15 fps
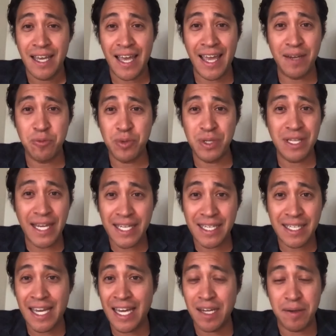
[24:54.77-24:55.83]
And we
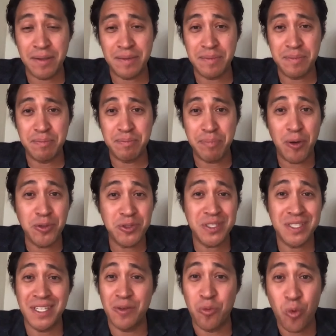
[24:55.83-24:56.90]
kind of
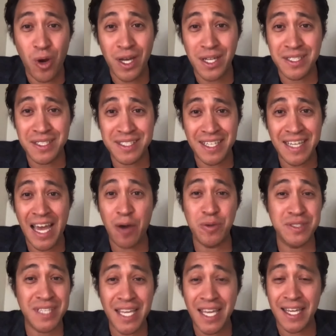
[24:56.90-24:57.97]
posted it once and that
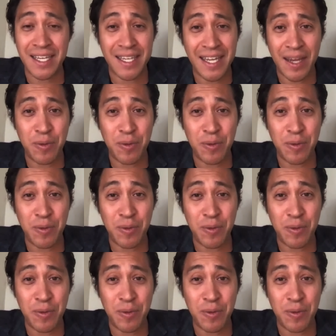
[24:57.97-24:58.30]
was it.